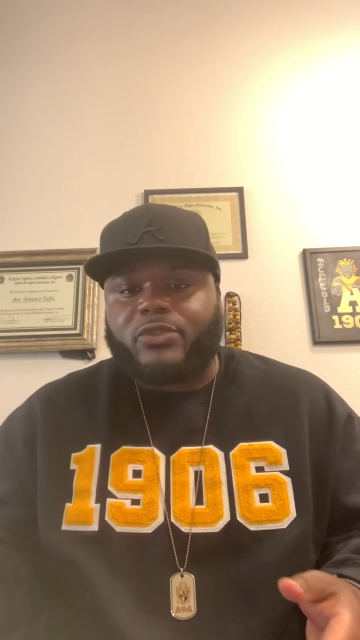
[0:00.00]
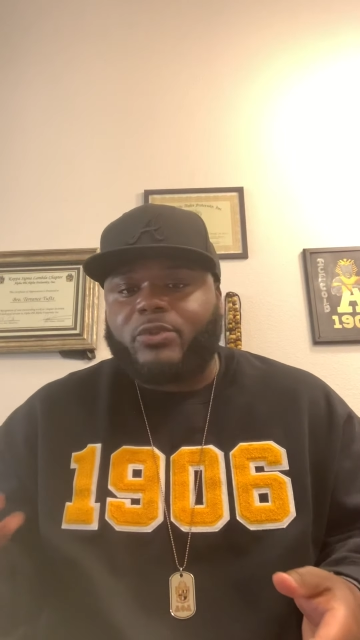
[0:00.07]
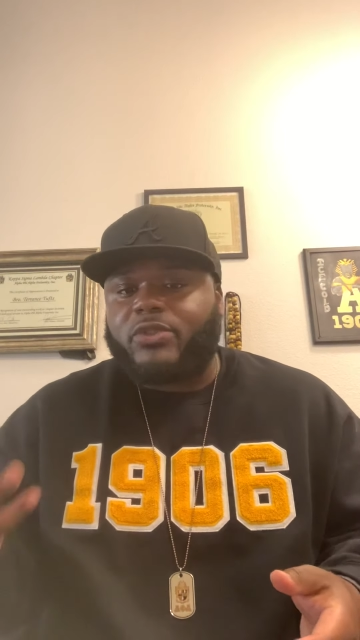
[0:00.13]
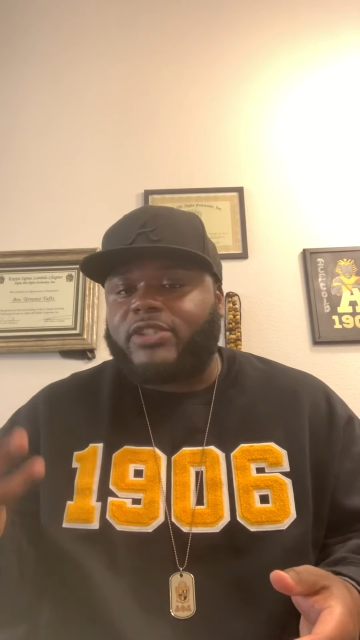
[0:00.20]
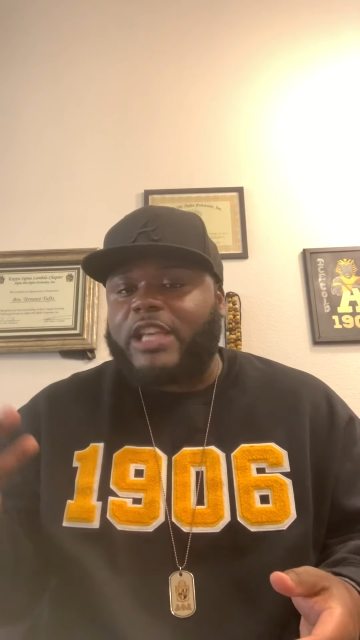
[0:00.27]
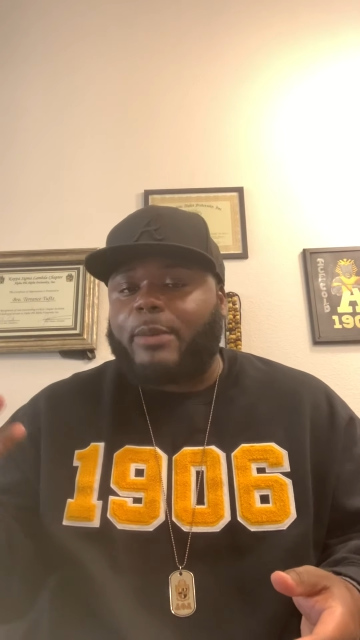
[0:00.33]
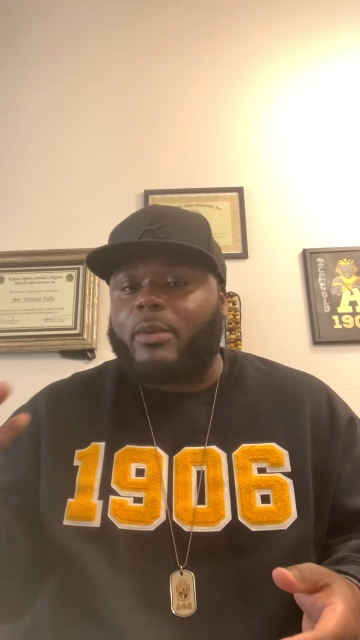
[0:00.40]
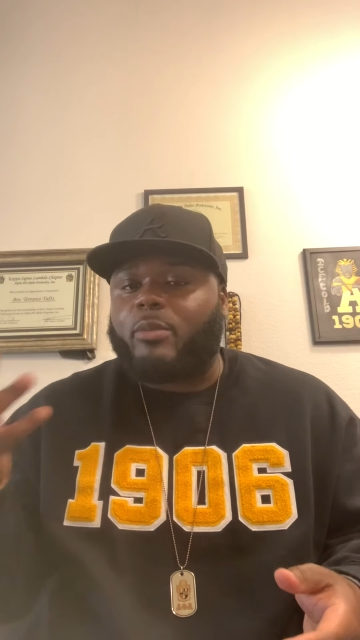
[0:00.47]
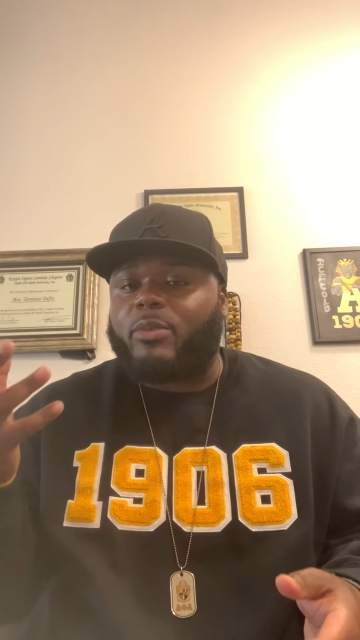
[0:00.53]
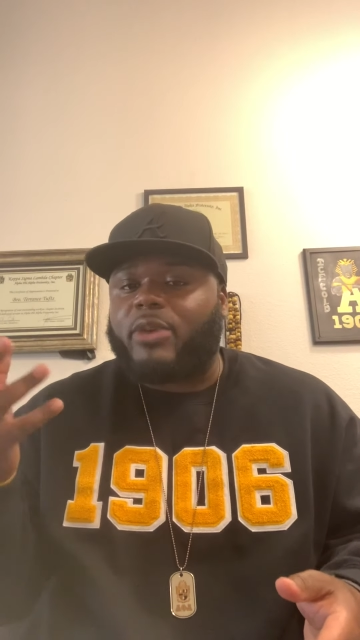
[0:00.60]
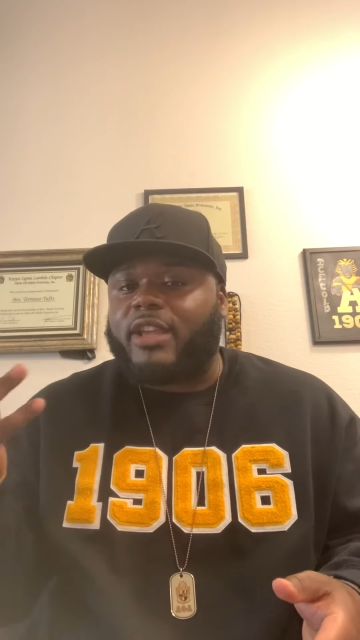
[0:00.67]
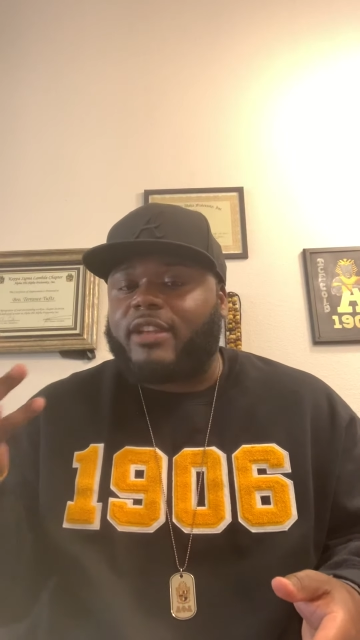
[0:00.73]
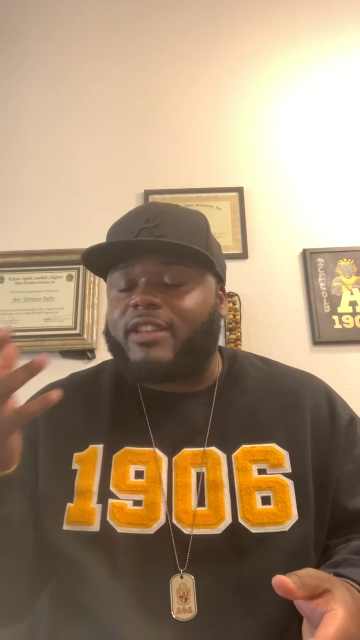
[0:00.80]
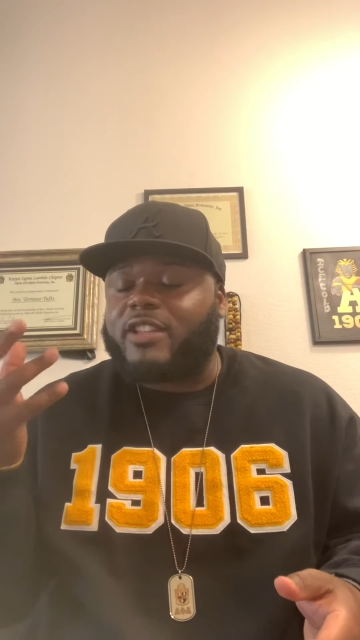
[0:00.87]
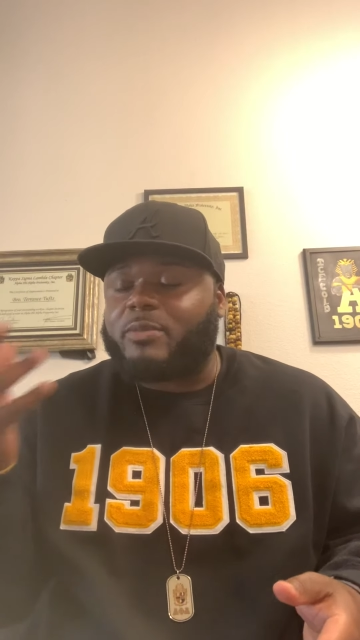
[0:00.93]
who just happens to be
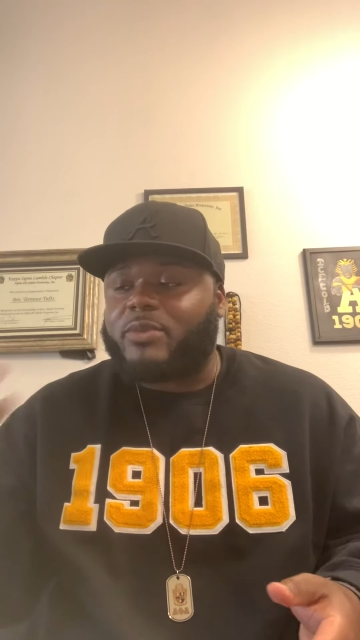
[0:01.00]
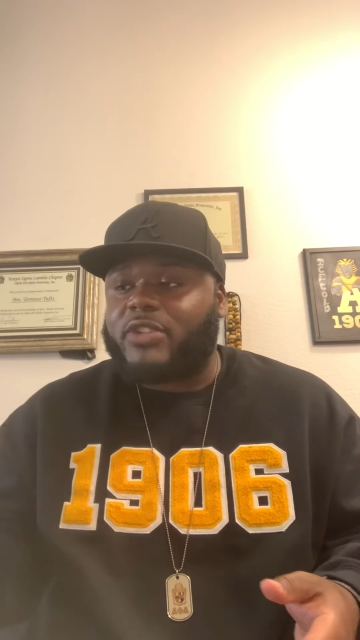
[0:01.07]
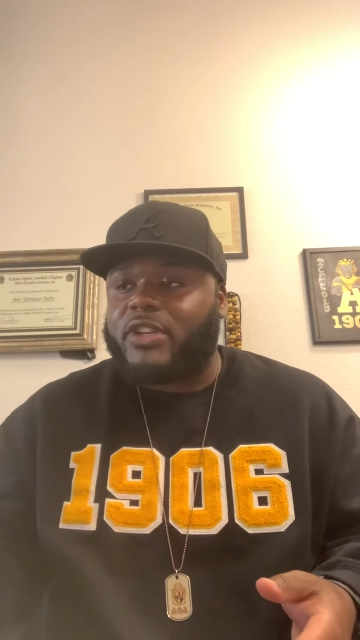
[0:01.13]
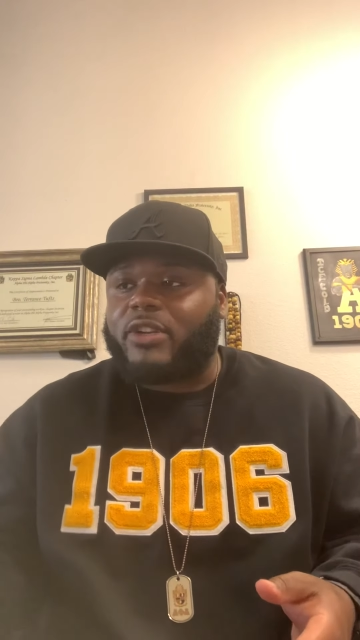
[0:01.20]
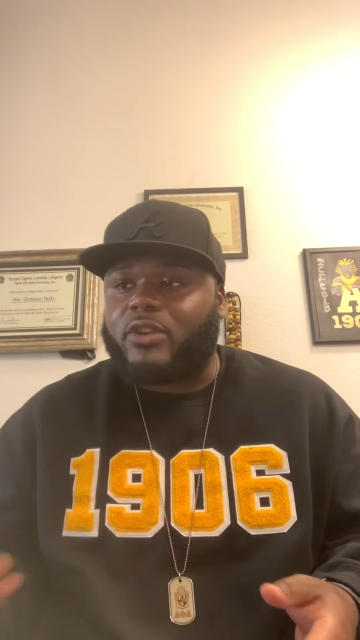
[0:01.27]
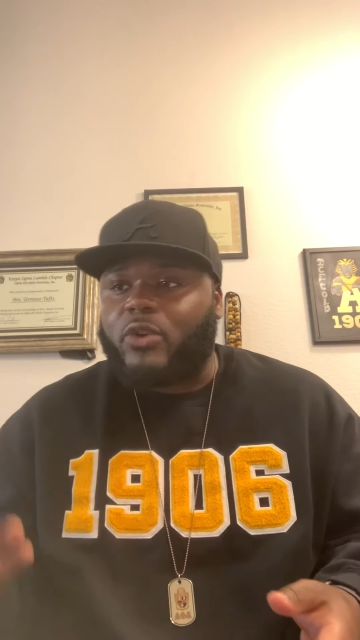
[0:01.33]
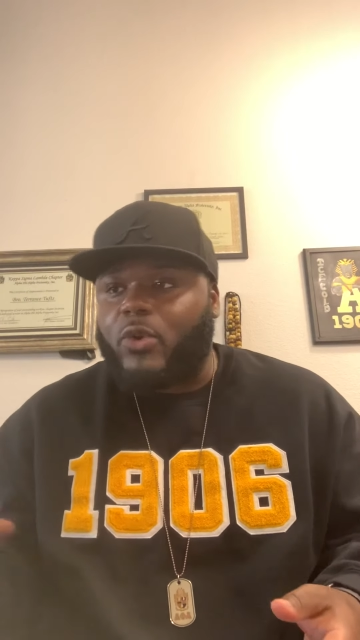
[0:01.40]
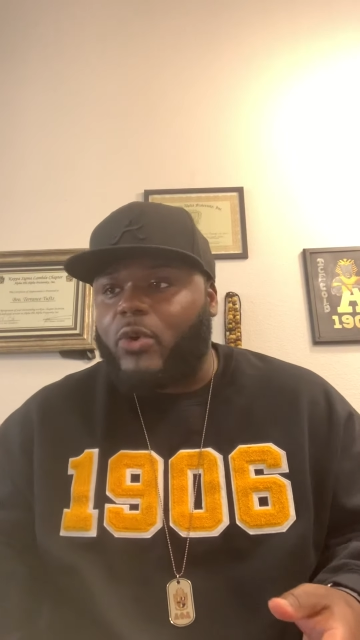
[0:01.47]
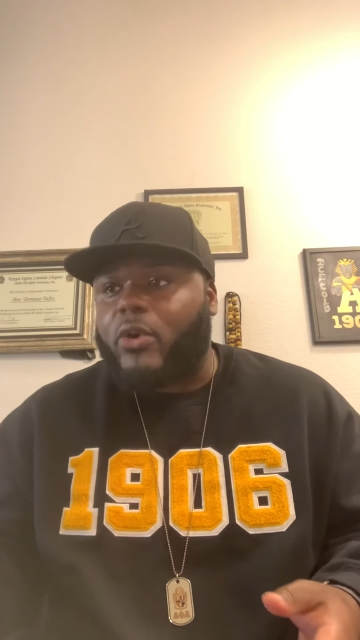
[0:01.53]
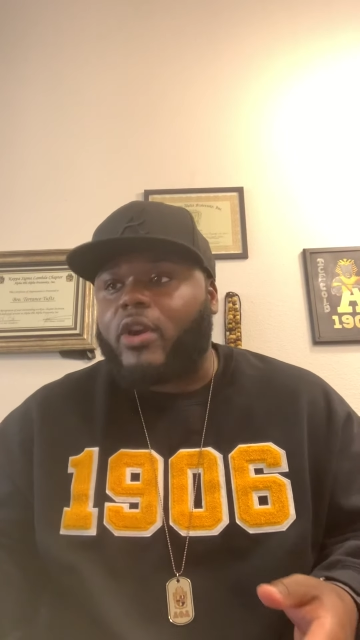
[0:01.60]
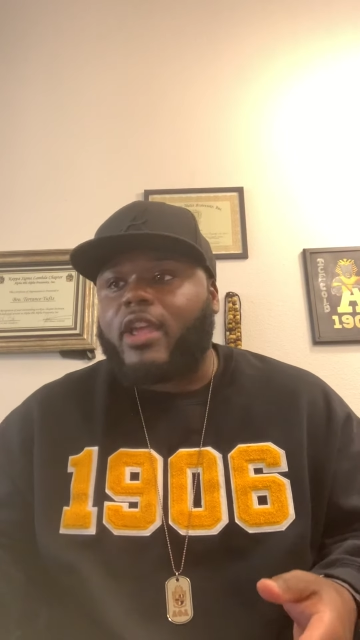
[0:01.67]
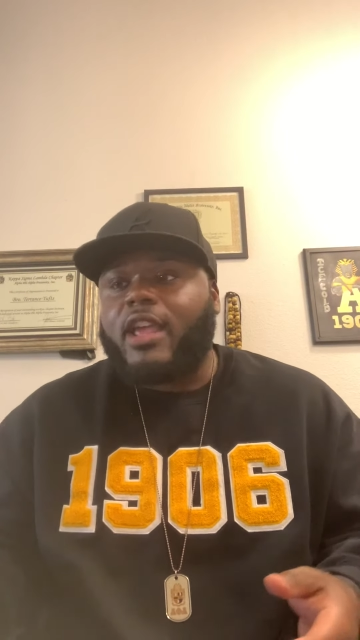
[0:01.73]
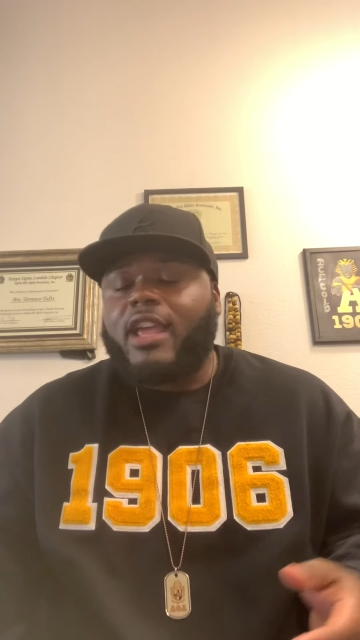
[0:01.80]
in this particular org,